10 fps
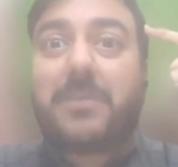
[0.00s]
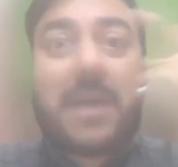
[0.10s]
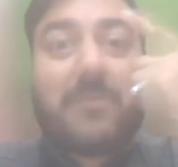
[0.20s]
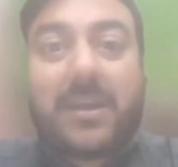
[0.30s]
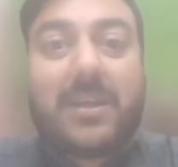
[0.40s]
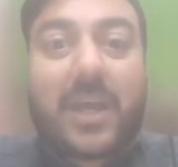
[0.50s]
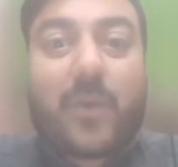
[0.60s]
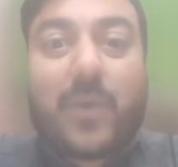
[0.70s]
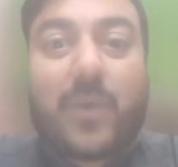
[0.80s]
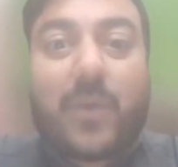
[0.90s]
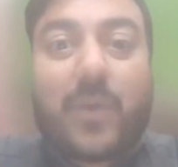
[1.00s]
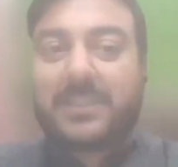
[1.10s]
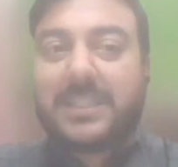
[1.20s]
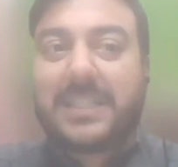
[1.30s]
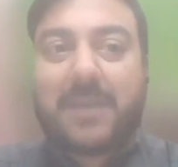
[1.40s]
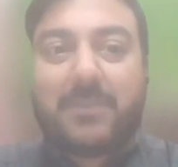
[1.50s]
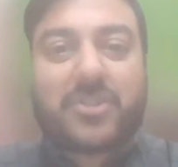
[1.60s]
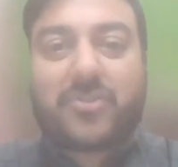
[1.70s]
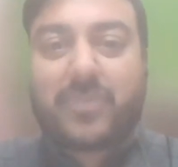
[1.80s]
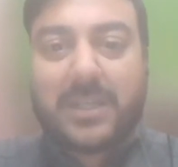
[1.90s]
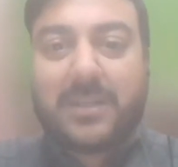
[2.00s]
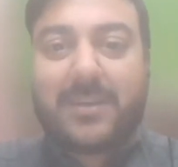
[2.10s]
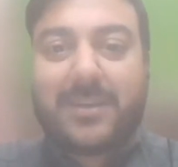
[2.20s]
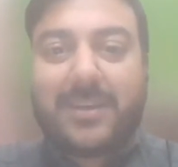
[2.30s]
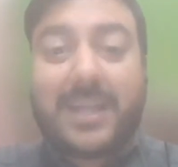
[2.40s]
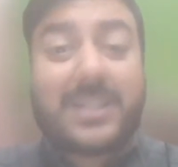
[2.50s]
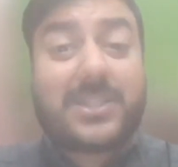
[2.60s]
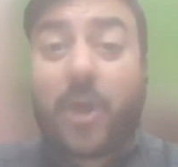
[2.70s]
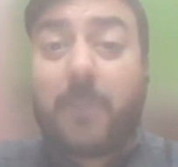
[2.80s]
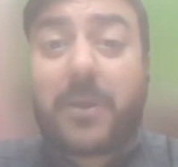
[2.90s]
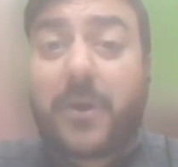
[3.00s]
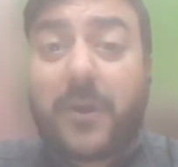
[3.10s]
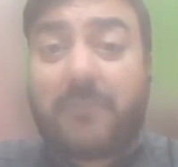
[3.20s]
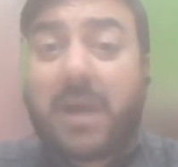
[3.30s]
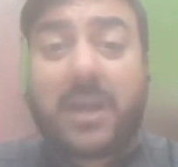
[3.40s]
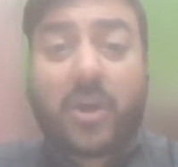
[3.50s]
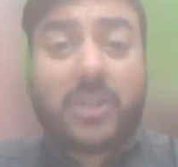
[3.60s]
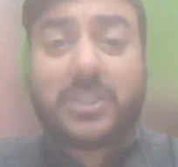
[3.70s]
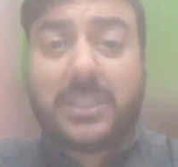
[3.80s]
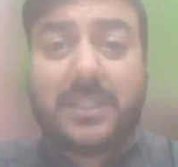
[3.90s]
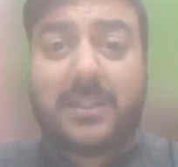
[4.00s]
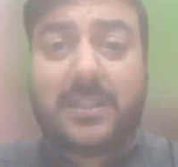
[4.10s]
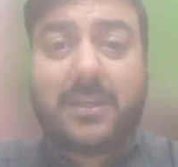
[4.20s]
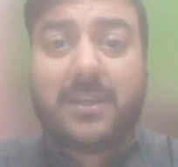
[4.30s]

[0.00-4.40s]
chemical equation we learned in chemistry. It's not because of biology.